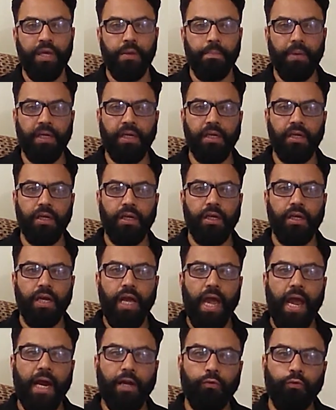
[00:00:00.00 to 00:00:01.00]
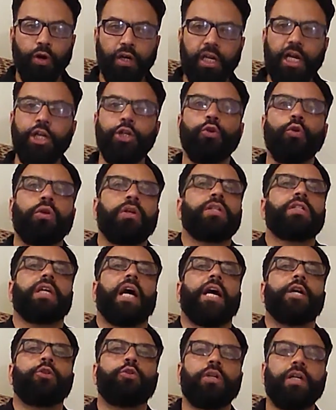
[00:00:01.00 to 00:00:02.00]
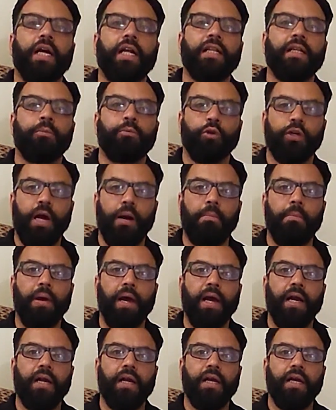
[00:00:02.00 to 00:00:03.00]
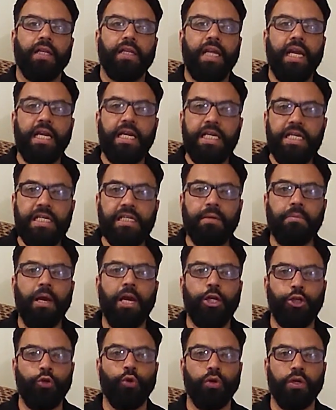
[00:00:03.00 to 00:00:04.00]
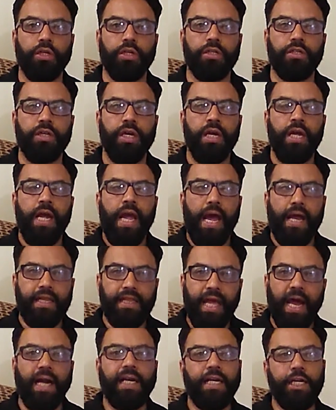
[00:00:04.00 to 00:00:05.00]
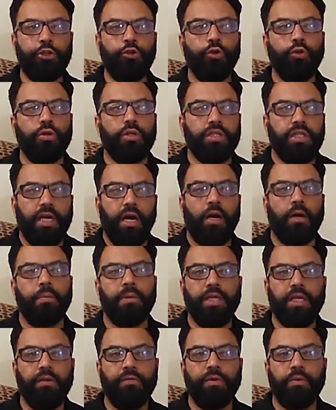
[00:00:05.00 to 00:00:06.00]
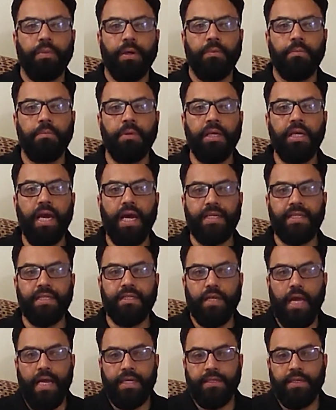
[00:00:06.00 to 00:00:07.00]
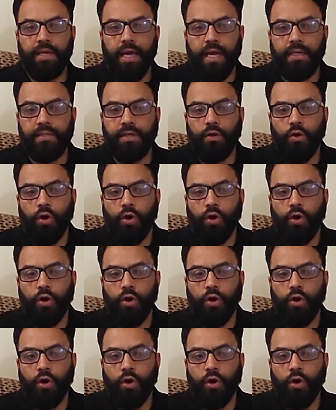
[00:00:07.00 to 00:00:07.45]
But at what assurance I should tell them to come back? They need some assurance, and that assurance can't be given by me as a